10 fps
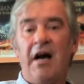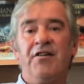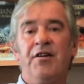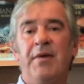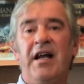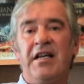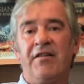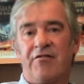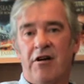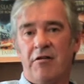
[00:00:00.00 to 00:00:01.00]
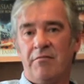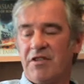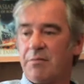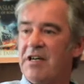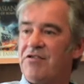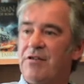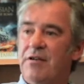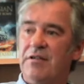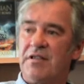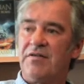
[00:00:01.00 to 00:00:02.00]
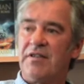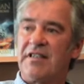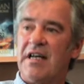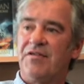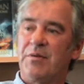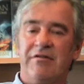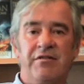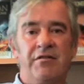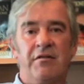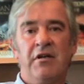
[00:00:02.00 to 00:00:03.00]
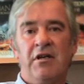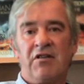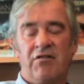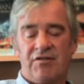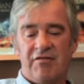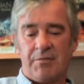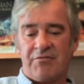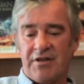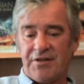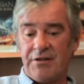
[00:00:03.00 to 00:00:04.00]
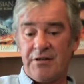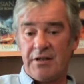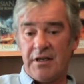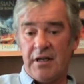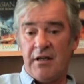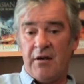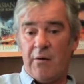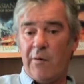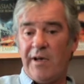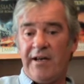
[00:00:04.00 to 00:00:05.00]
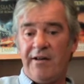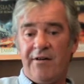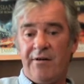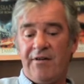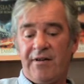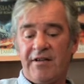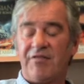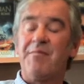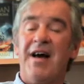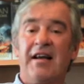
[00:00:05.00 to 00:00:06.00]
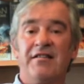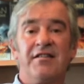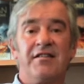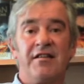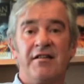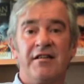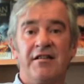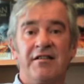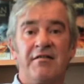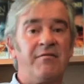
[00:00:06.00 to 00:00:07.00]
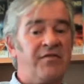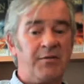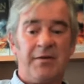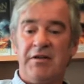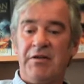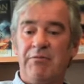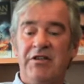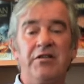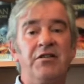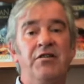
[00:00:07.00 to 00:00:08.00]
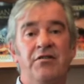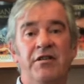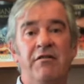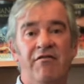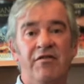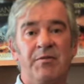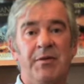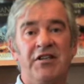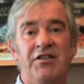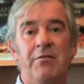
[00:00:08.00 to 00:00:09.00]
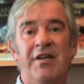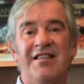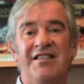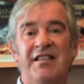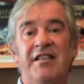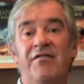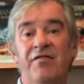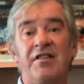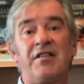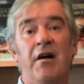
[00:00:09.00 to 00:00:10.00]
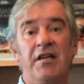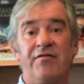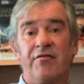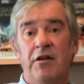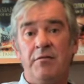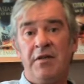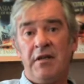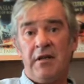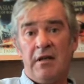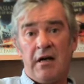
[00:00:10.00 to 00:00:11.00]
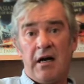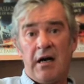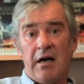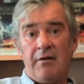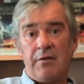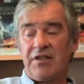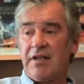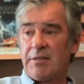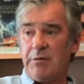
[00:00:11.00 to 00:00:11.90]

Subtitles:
underbelly of Rome. As patronus of the South Quirinal Crossroads Brotherhood, we can do things with Magnus that we could not do with Vespasian. We can see a different side of Rome, which I